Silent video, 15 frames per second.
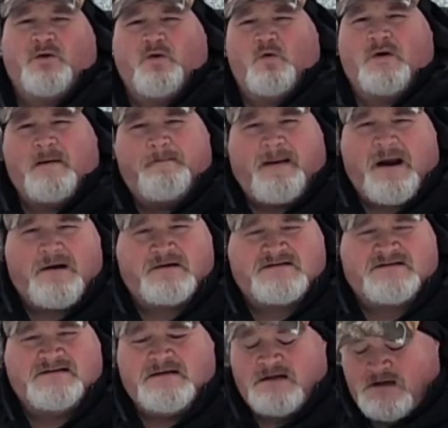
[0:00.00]
We're going to do a
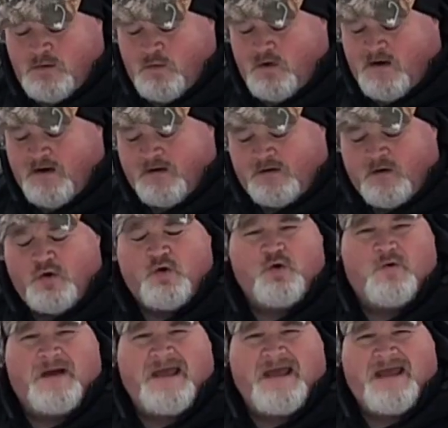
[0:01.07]
comparison. We're going to
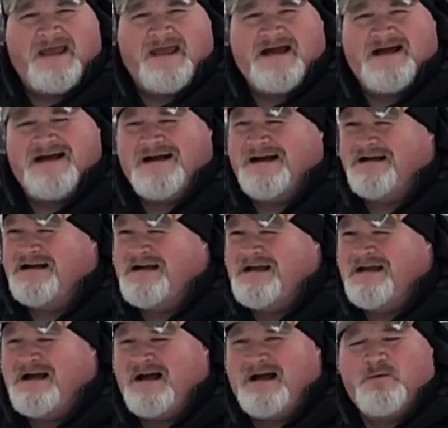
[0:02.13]
do a,
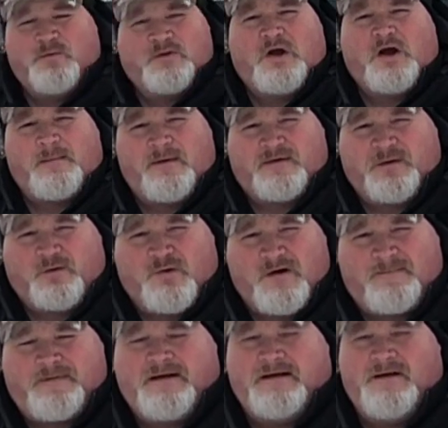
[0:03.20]
uh, uh, we're talking about
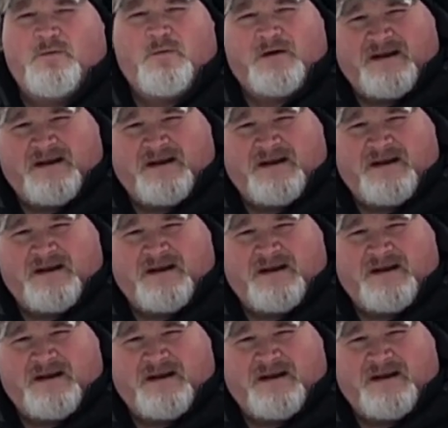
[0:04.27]
the grip.